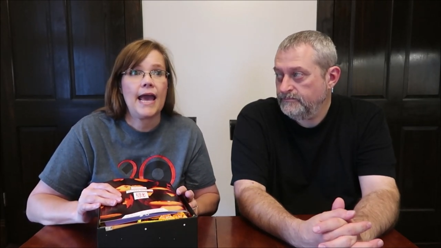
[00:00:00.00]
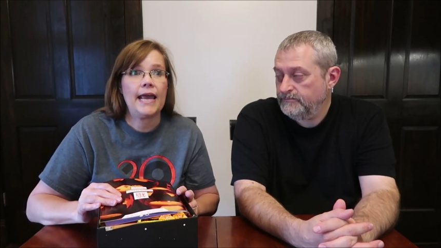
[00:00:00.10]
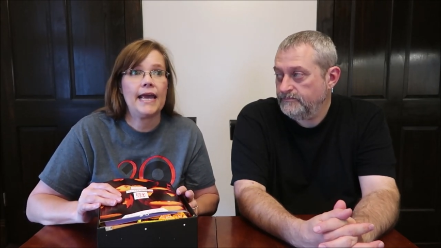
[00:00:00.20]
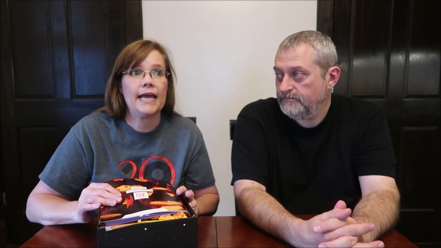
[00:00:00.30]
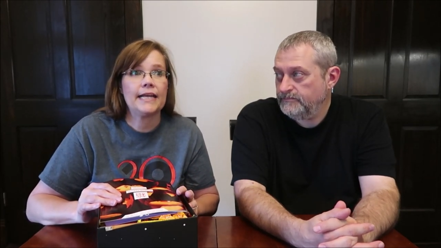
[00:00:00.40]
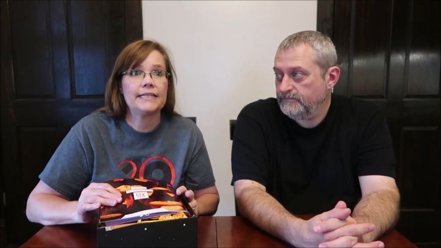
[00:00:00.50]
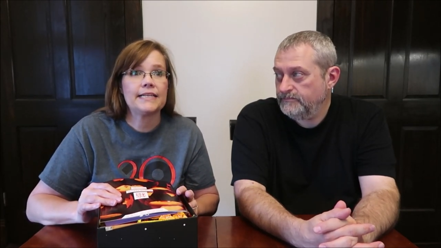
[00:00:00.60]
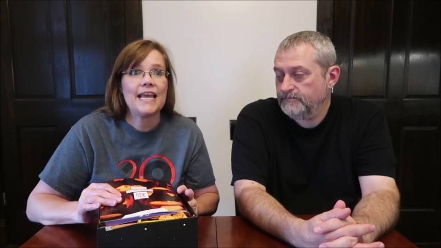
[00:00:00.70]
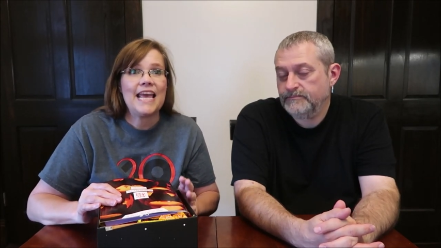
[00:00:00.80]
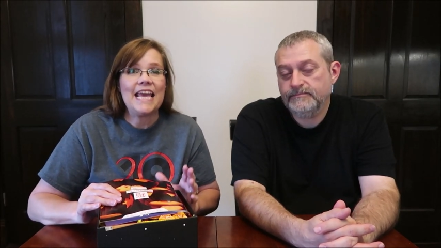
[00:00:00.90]

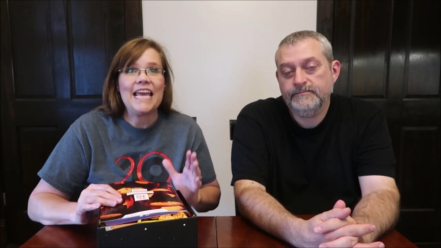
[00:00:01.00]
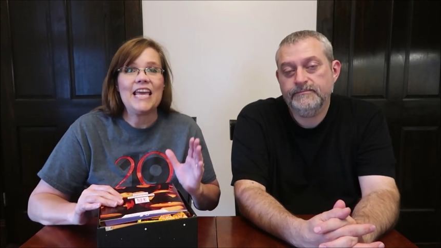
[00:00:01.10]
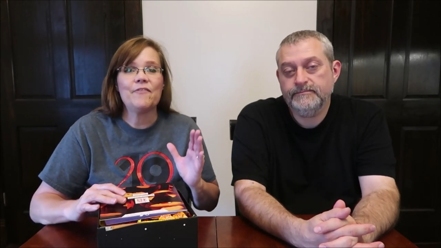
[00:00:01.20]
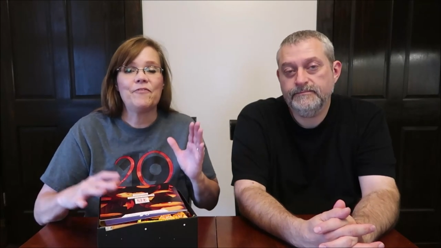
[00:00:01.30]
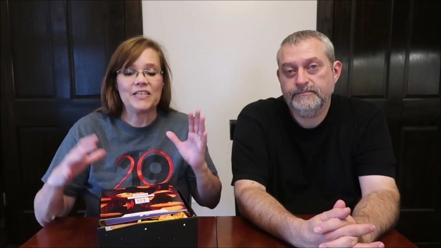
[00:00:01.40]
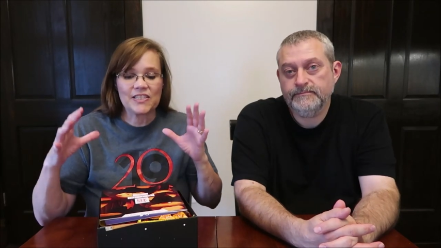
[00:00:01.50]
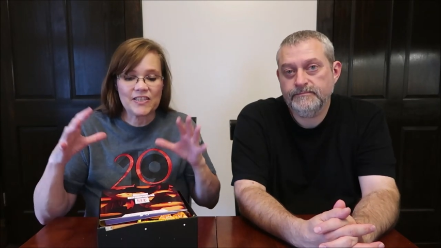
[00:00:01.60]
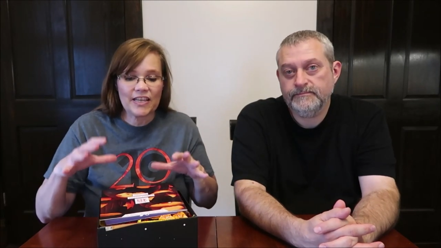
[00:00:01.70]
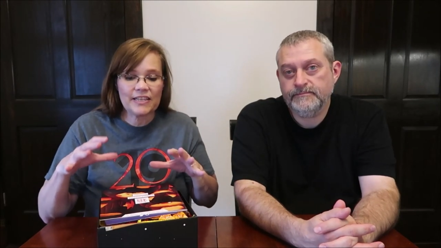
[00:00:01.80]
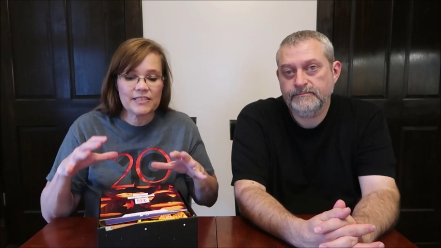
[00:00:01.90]
Speaker 1: and if it's
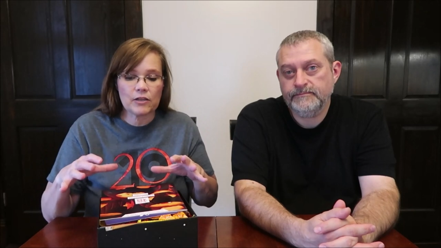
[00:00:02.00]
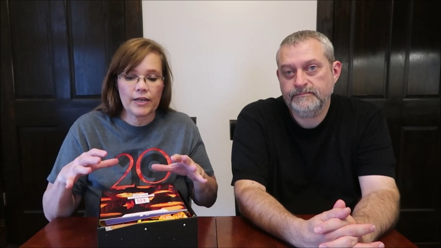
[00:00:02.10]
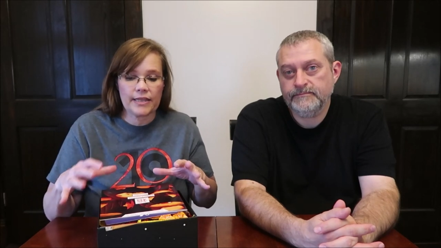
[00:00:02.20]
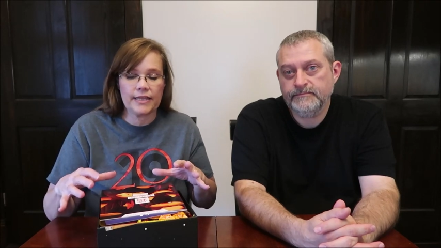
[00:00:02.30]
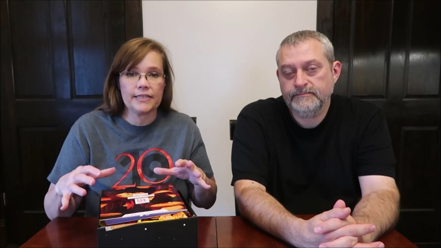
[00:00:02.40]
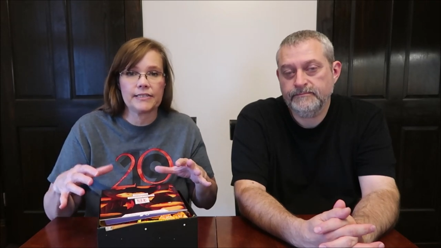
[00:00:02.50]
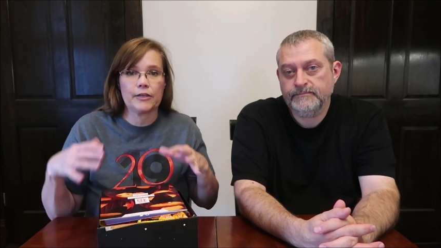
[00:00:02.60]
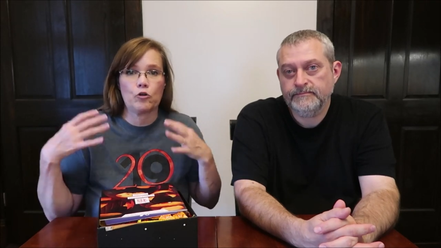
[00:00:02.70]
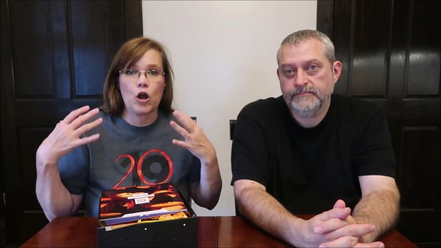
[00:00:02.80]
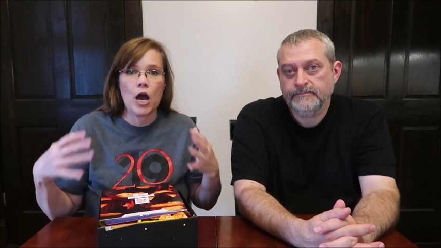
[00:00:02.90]
things like this
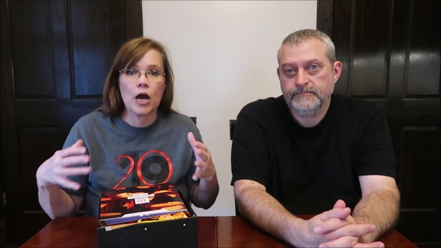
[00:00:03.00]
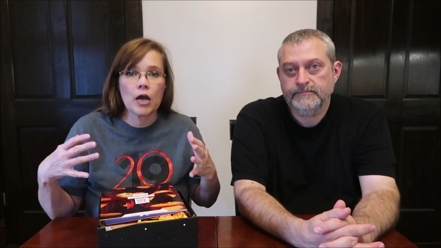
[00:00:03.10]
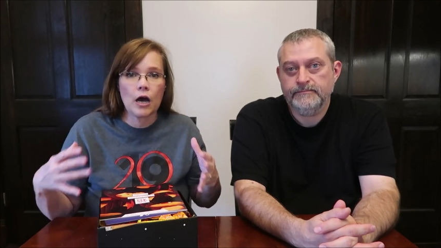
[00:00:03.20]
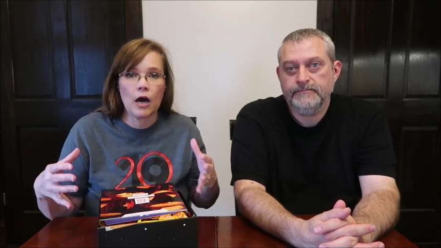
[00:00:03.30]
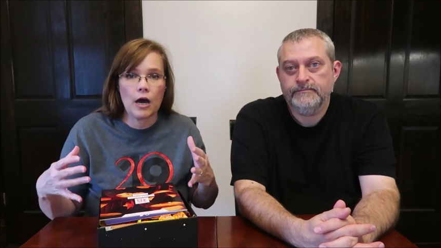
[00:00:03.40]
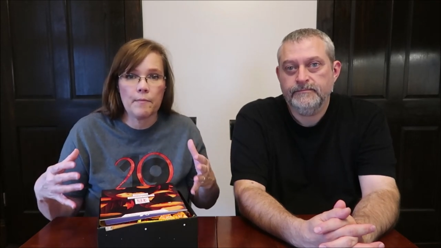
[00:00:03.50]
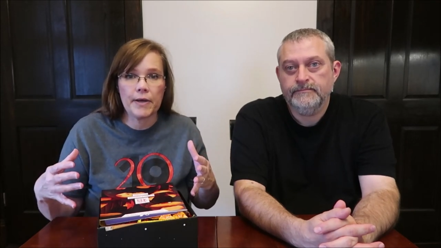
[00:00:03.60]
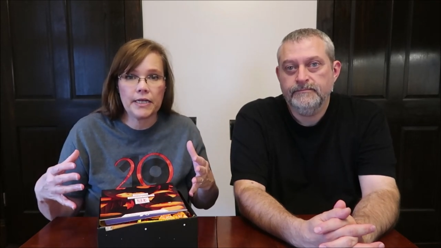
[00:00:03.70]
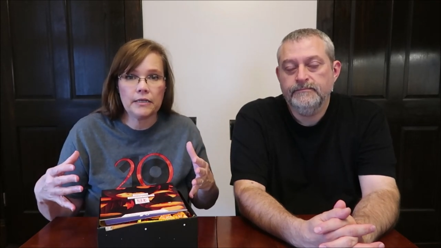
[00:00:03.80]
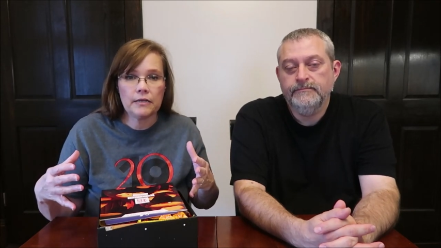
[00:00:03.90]
that are
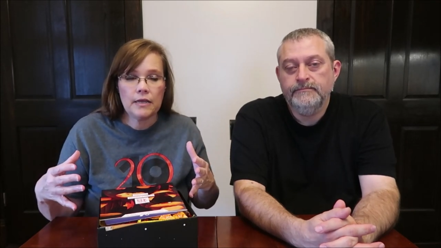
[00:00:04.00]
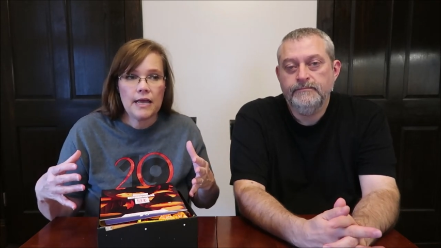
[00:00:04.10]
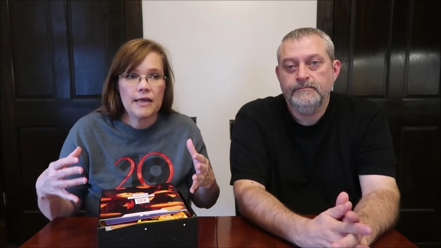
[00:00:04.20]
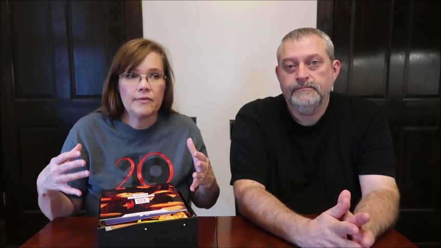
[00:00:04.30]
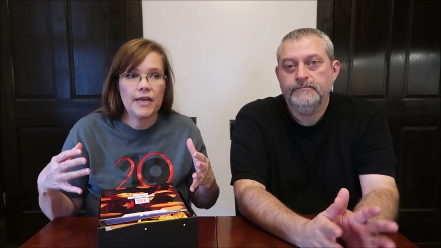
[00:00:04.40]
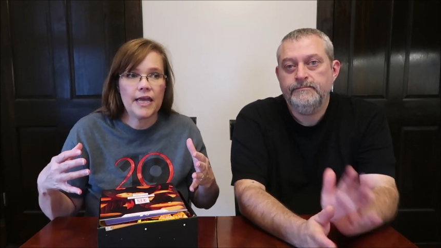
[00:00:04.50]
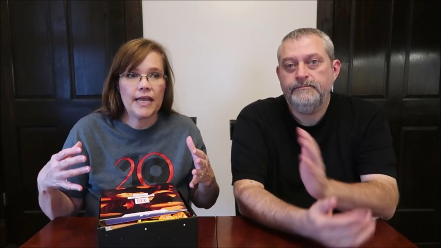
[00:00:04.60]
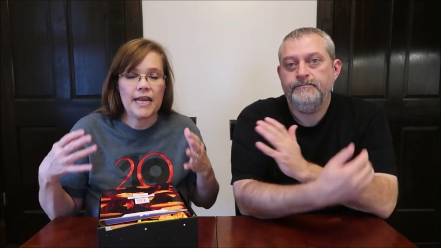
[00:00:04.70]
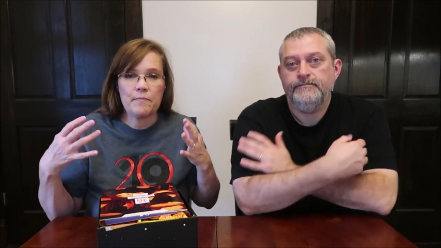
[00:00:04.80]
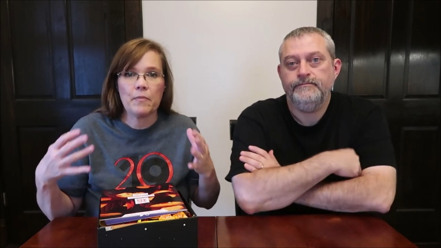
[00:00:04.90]
uncommon,
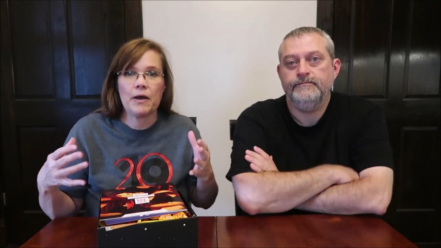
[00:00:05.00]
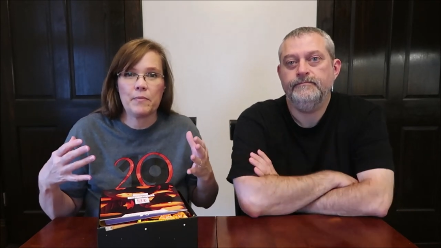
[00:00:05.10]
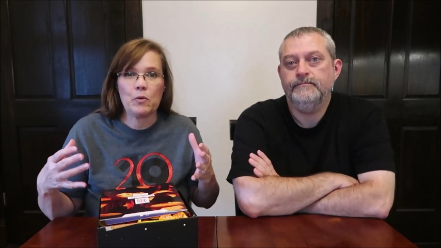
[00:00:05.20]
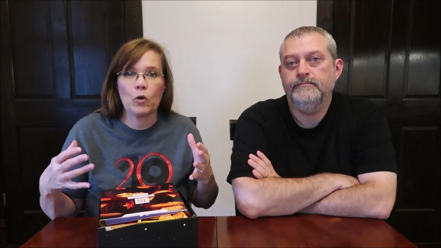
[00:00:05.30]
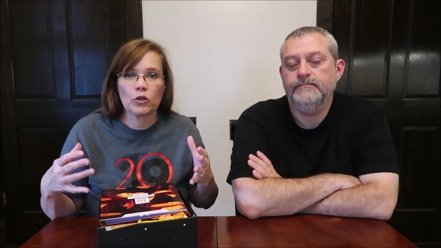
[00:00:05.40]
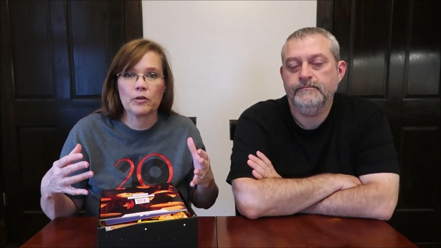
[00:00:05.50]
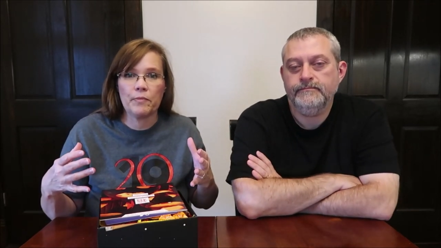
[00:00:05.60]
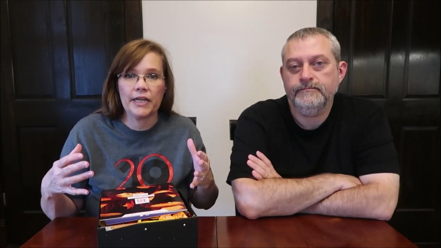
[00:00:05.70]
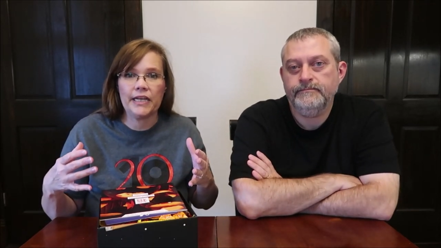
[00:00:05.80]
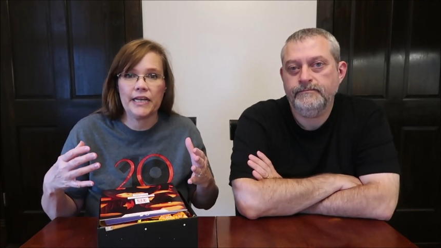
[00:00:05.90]
then it might be worth the
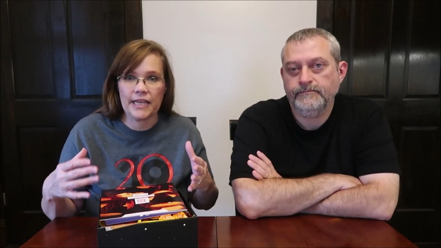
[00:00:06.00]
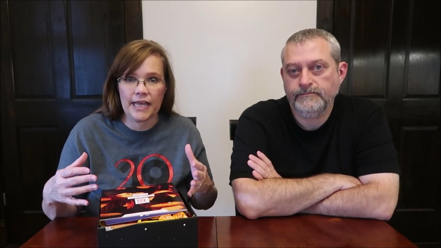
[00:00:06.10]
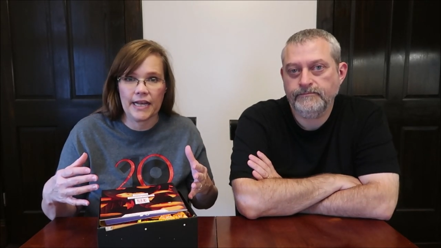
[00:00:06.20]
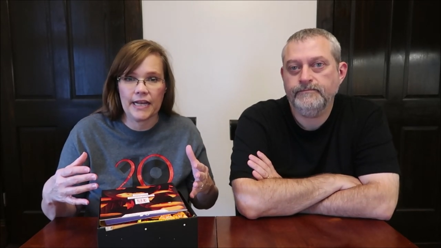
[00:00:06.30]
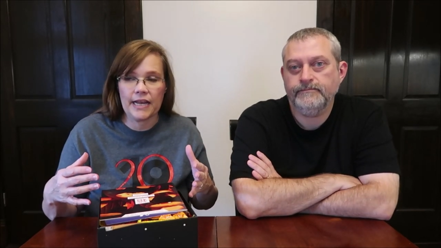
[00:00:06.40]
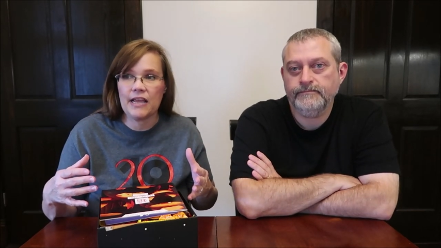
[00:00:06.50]
money to get it.